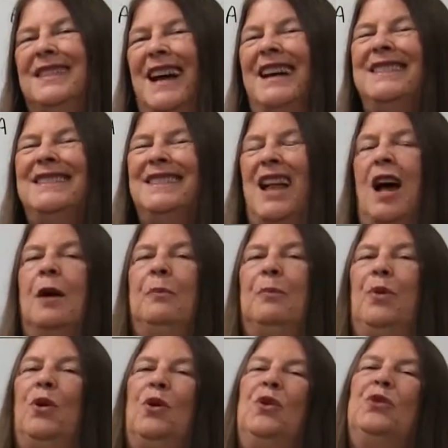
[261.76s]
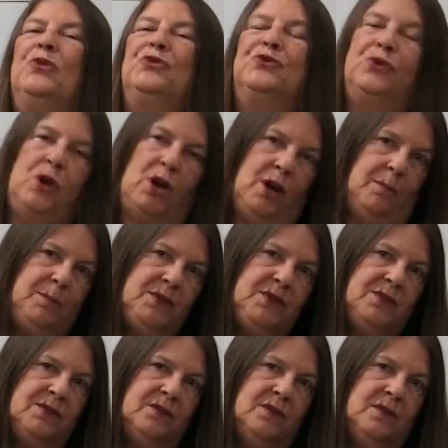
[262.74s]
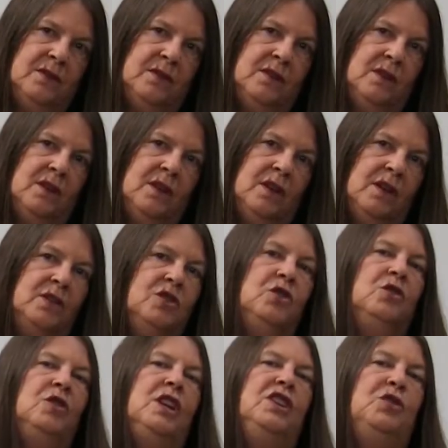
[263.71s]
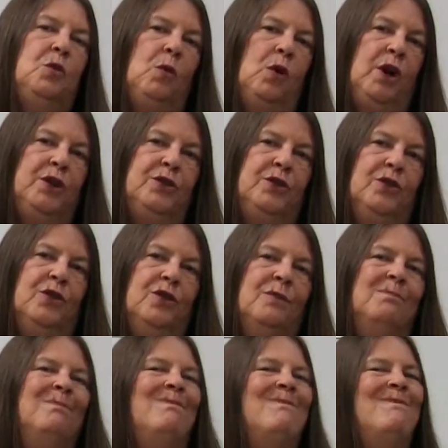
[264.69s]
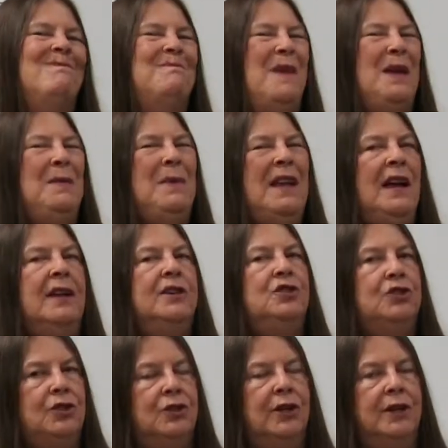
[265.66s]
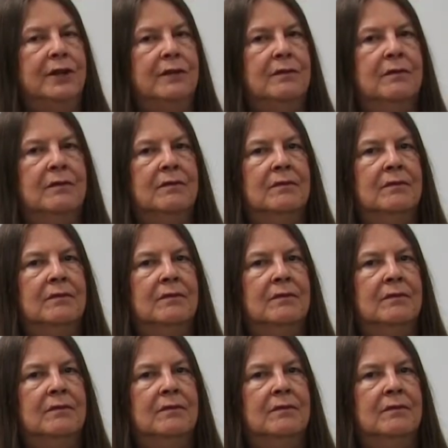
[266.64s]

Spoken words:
does not pull trumps, you need to wonder, maybe I should.